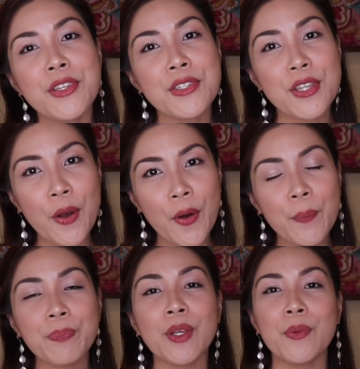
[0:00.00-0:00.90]

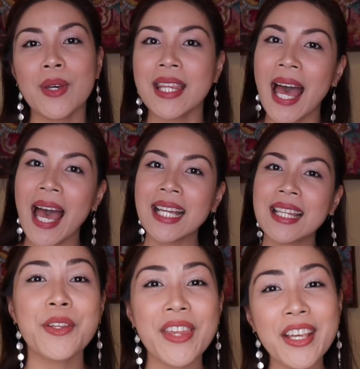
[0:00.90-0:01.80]
So, with
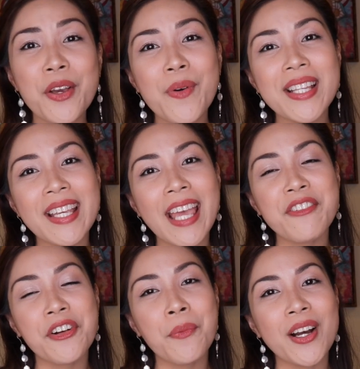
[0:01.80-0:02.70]
that, thank you once
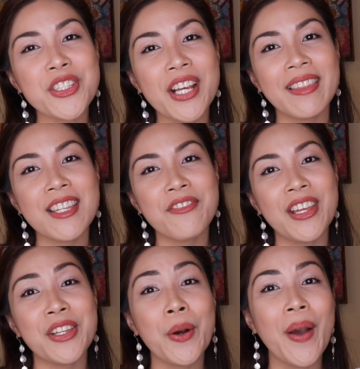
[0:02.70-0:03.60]
again for watching this
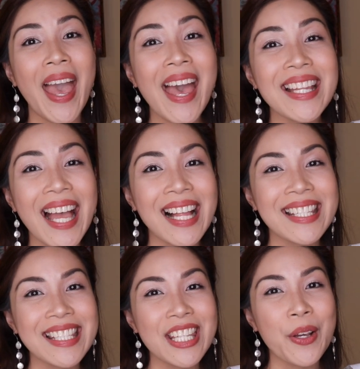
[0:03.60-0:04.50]
video, and
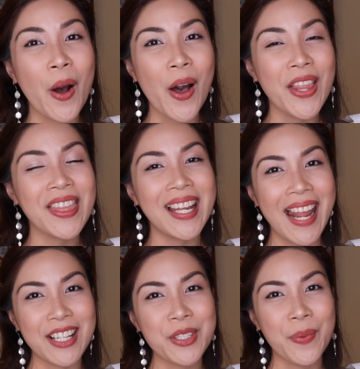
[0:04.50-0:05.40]
I'll see you on the
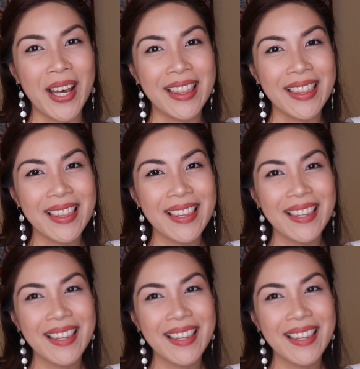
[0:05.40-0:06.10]
next one.